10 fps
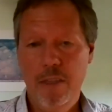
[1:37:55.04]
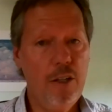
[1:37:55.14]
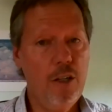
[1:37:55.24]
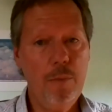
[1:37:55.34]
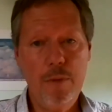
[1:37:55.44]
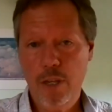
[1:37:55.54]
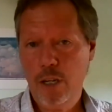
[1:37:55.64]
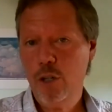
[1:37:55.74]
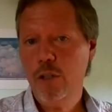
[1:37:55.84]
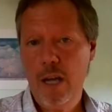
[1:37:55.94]
that could be
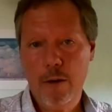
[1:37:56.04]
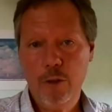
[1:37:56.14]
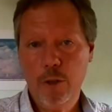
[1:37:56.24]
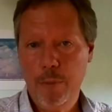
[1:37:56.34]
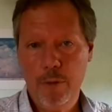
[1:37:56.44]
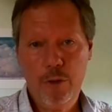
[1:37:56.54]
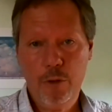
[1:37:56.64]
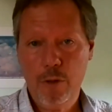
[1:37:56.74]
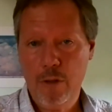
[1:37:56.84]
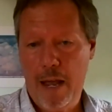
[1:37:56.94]
that could count as
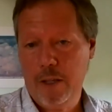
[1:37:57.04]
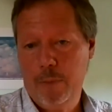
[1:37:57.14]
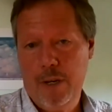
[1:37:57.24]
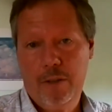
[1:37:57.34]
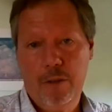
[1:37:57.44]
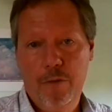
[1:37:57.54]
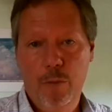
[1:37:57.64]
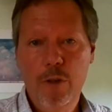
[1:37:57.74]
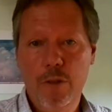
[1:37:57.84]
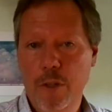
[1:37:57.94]
spiritual aspects of the
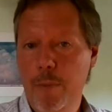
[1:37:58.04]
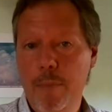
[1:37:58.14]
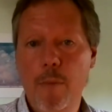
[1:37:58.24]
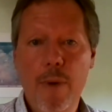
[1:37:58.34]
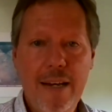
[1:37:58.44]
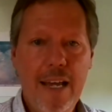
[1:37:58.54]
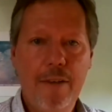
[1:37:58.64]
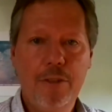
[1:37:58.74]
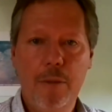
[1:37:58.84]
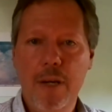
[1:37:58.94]
world then people might
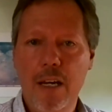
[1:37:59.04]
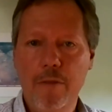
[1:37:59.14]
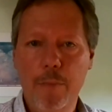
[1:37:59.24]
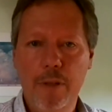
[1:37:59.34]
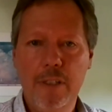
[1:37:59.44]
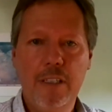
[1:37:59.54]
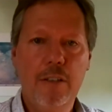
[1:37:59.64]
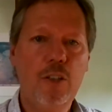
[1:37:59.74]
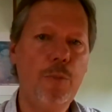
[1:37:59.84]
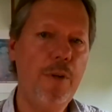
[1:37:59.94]
have some kind of ability to
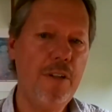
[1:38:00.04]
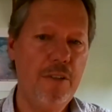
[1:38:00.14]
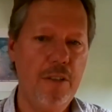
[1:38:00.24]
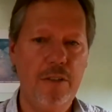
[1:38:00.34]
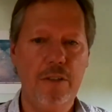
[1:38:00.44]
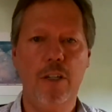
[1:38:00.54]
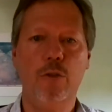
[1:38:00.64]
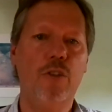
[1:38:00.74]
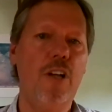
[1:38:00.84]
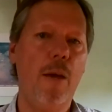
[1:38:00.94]
experience these things
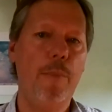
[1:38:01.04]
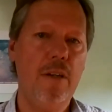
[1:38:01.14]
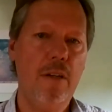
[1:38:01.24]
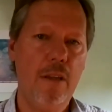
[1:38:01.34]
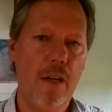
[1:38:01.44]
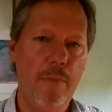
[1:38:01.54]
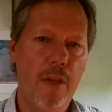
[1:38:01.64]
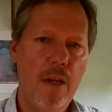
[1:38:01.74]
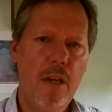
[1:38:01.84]
or tap into them